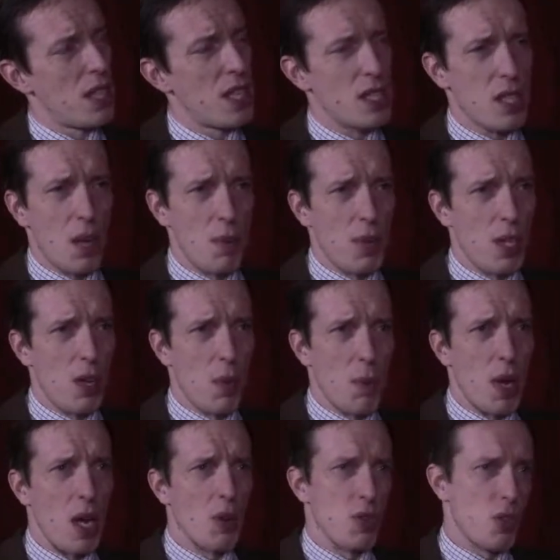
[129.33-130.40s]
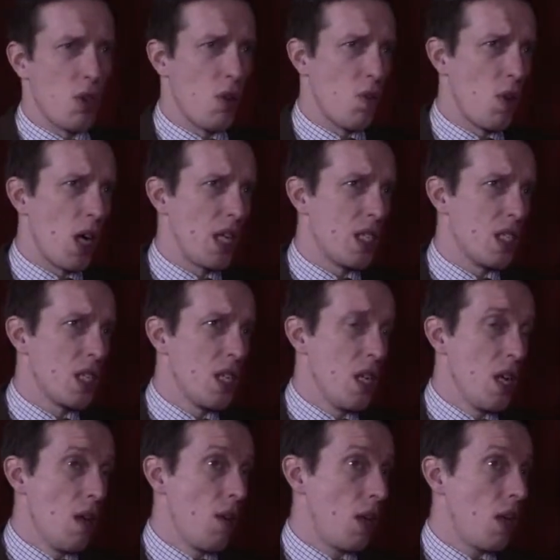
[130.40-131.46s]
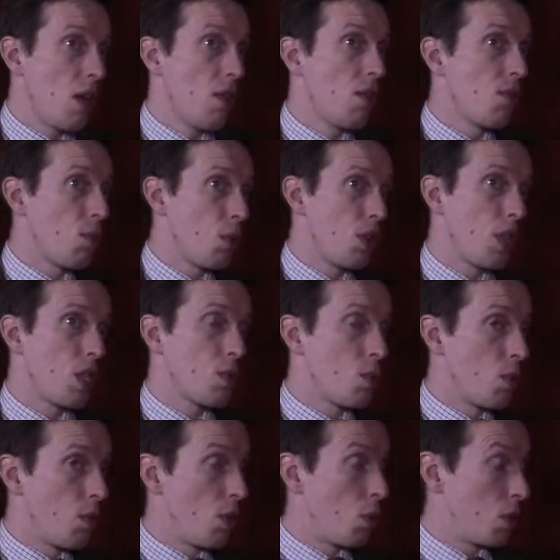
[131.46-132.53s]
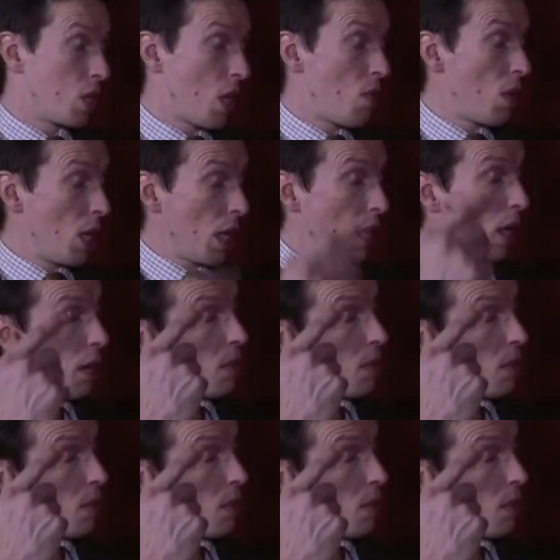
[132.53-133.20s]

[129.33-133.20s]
and there's something about Joe Wright's, even with this movie, which I really,